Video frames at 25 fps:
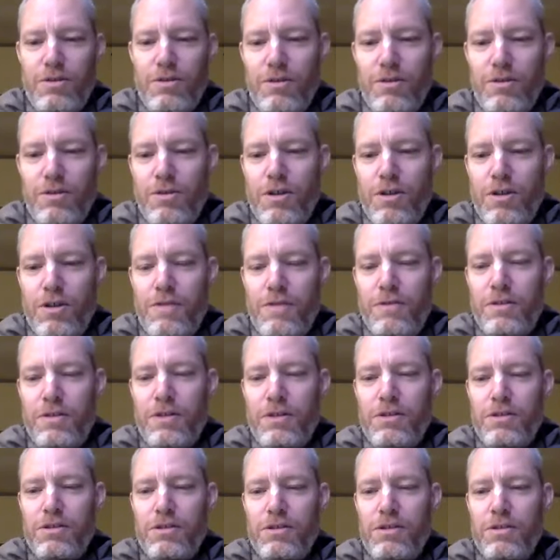offering
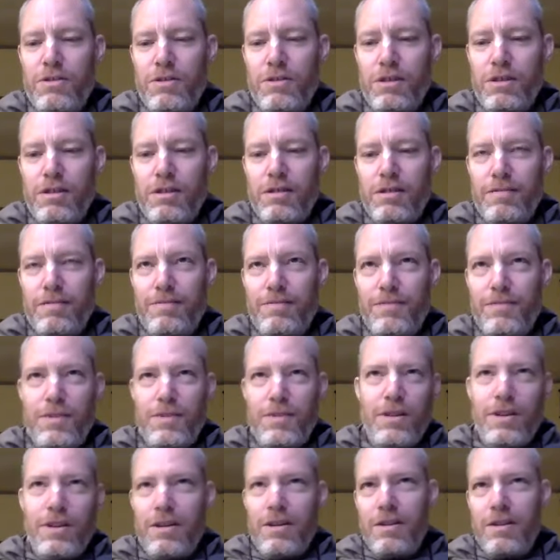is going
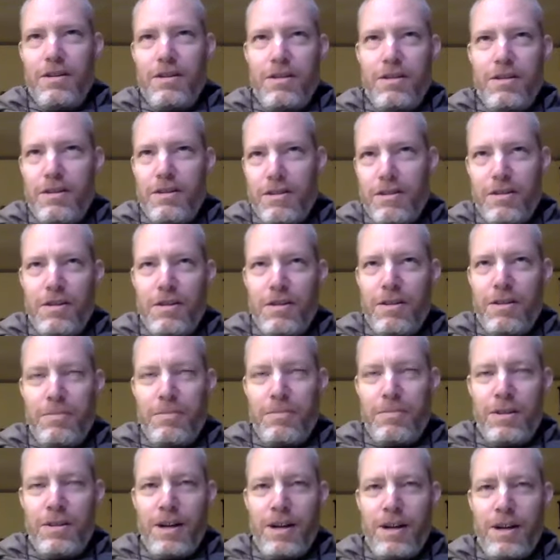up
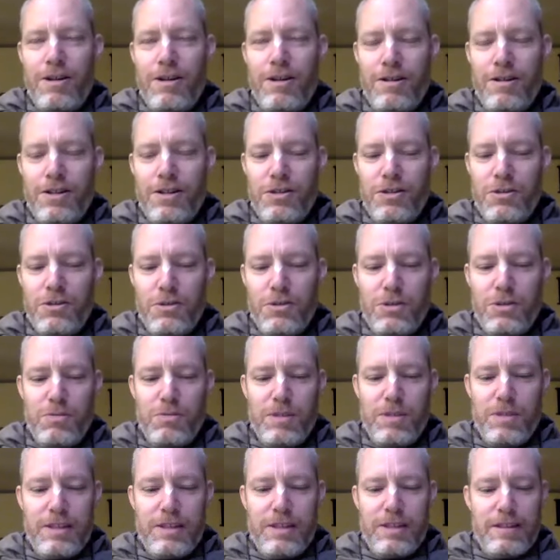the hierarchy, so to
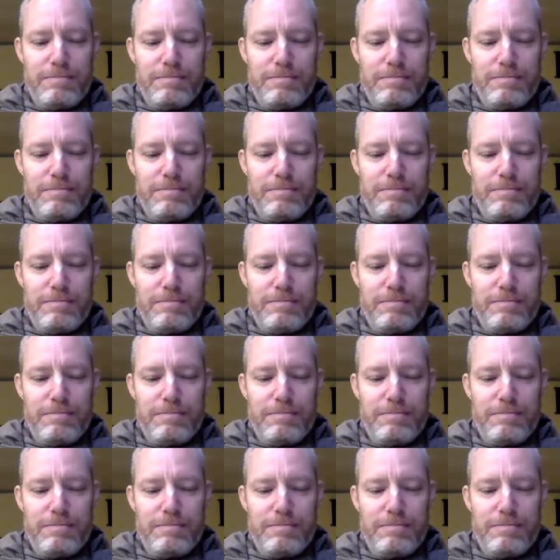speak.